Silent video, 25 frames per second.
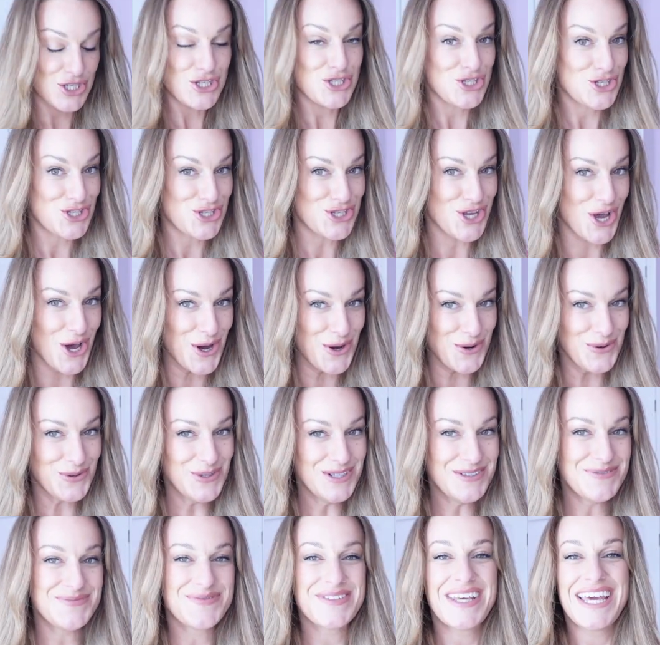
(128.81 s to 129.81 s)

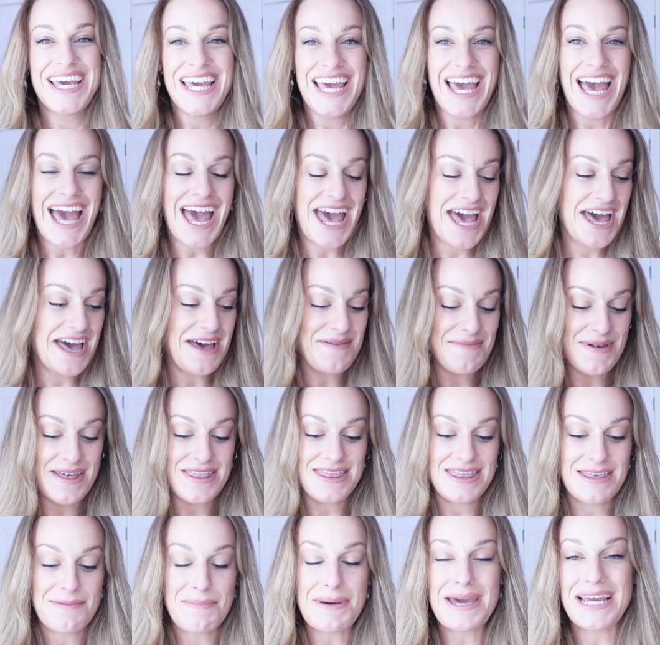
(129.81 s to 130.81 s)
So
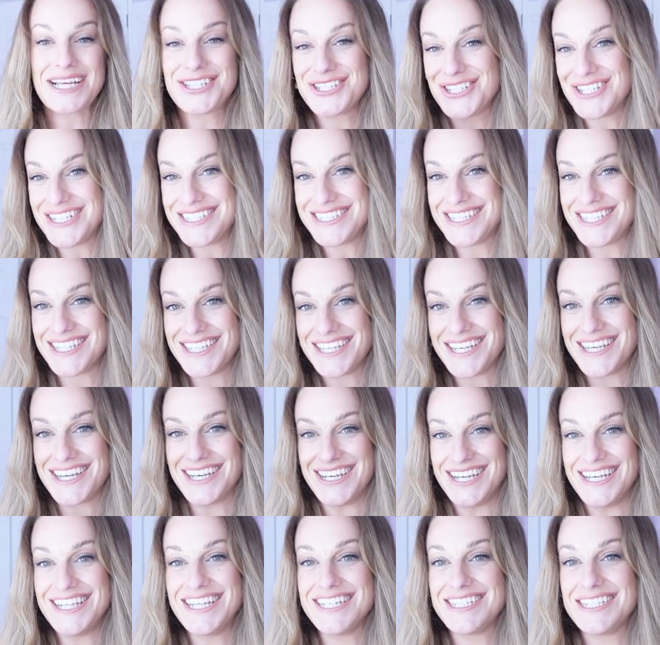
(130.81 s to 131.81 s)
the picture is
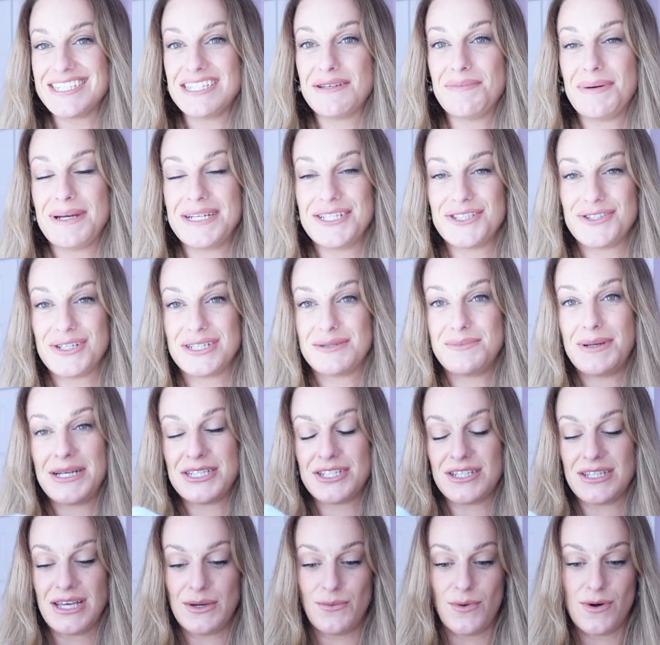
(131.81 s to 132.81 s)
here. This is the Pinterest
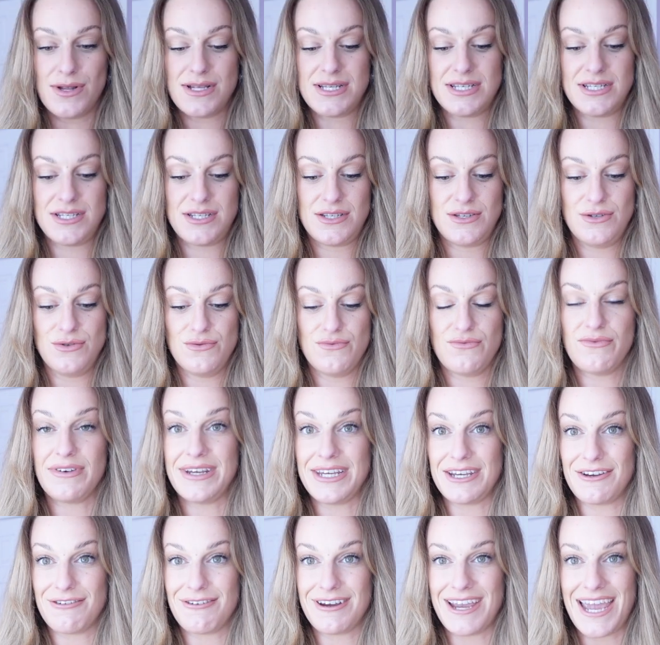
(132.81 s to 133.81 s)
picture that I wanted to
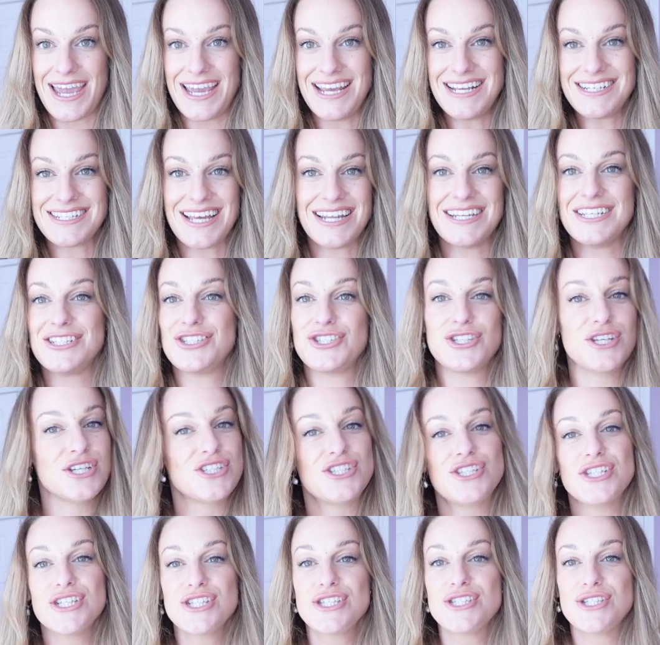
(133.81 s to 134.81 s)
recreate, and it's
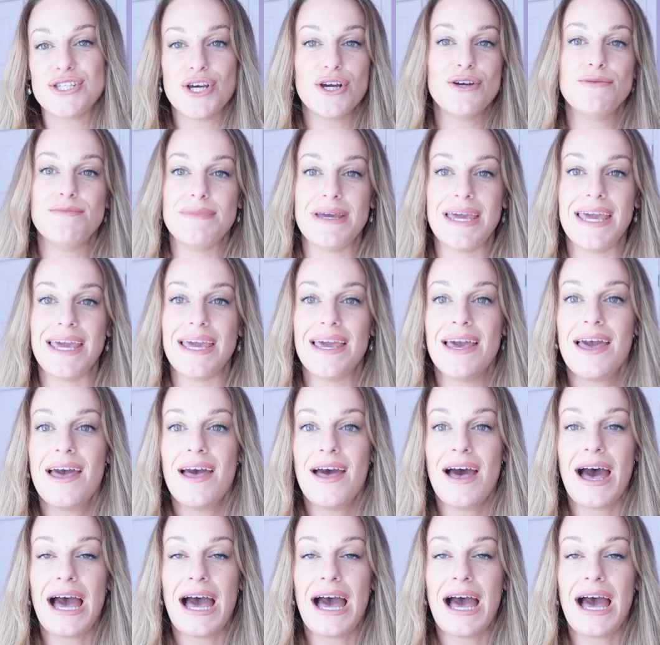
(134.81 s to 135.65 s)
just so me.